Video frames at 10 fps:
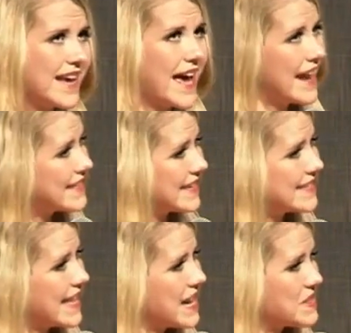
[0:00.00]
And as I
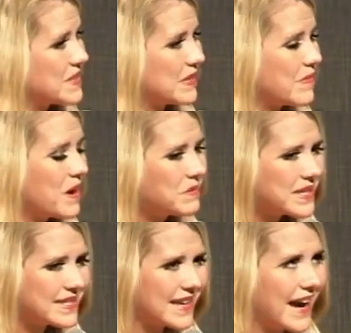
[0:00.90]
sat on this
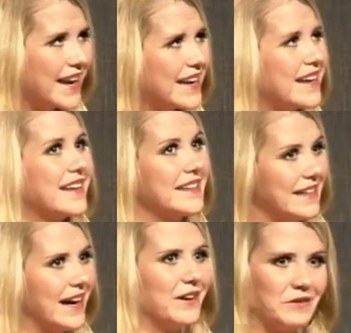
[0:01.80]
mountainside,
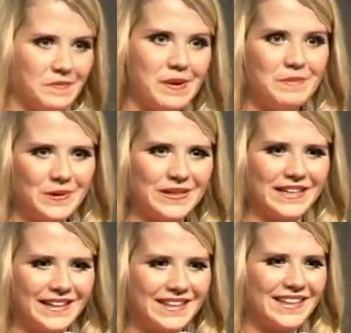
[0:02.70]
I remembered
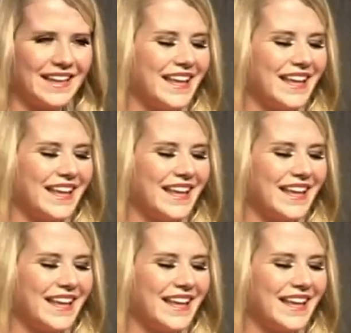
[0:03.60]
it.